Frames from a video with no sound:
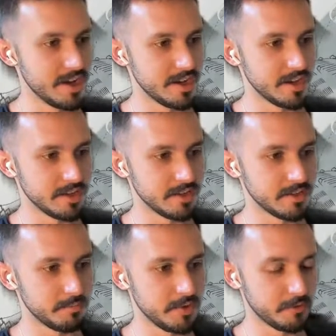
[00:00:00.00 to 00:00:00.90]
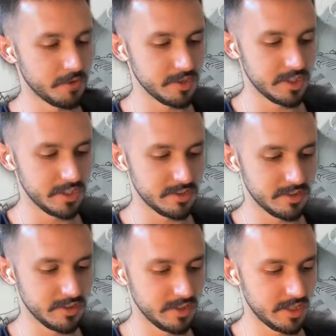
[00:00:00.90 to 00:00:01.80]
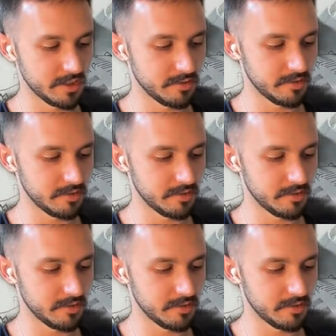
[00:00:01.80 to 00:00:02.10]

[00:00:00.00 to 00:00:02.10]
Before that, let